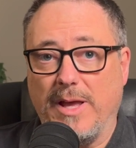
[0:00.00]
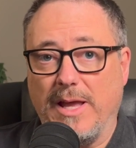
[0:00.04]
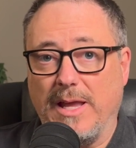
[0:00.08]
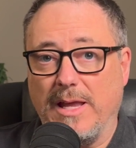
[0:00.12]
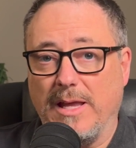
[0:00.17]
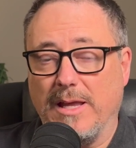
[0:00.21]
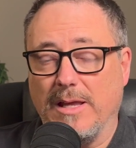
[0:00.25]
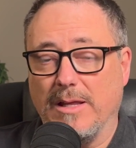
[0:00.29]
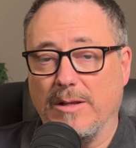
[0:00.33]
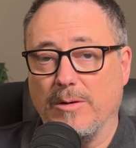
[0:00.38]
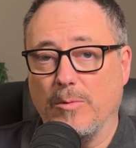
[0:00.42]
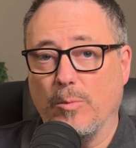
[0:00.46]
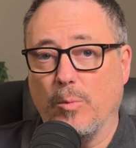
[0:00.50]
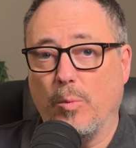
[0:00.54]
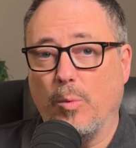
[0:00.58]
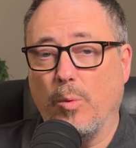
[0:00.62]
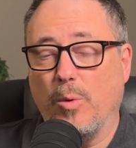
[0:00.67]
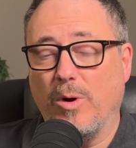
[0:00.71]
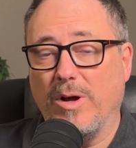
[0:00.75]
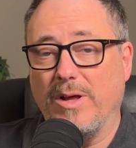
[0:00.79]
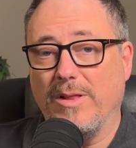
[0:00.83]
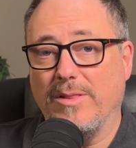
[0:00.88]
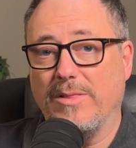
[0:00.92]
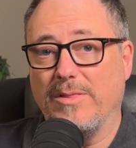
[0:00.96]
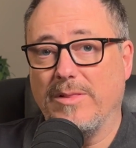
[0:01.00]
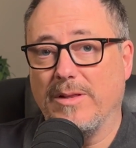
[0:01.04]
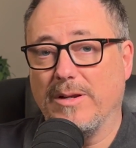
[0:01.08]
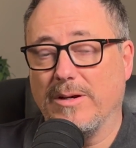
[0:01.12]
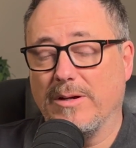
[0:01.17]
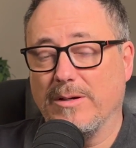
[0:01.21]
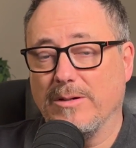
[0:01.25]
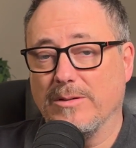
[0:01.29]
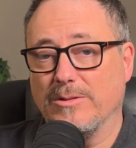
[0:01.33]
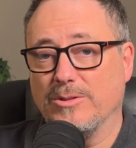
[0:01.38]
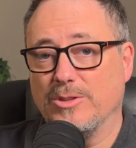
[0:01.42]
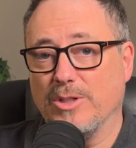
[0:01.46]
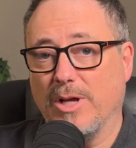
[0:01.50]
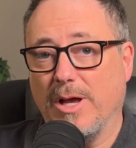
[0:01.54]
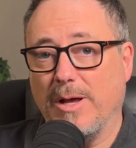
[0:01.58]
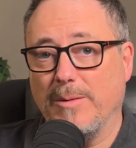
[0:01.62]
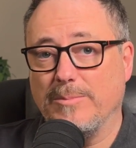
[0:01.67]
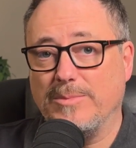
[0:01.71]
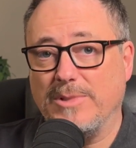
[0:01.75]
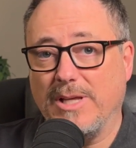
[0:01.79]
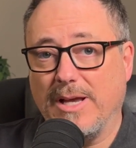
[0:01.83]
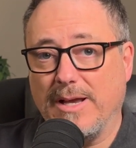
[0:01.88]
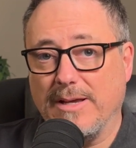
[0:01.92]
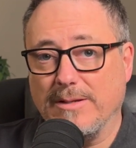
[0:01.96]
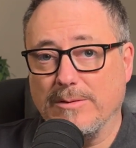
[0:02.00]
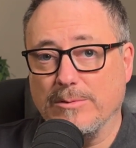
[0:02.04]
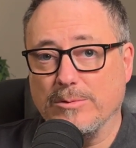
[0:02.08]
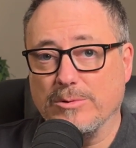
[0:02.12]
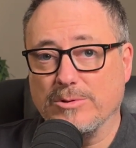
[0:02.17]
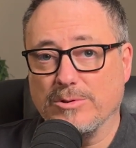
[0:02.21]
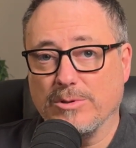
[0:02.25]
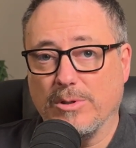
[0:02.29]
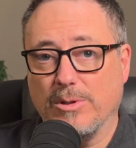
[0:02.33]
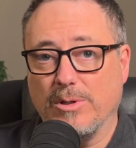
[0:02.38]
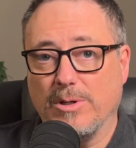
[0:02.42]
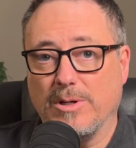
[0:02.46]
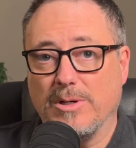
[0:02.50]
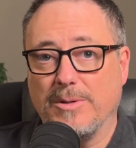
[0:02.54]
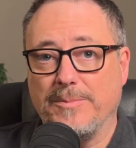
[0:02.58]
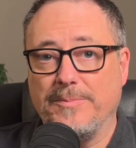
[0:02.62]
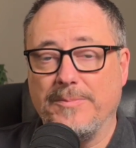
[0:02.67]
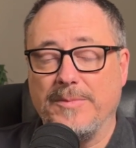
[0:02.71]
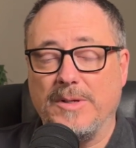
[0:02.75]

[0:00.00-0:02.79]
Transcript: and what their job titles are,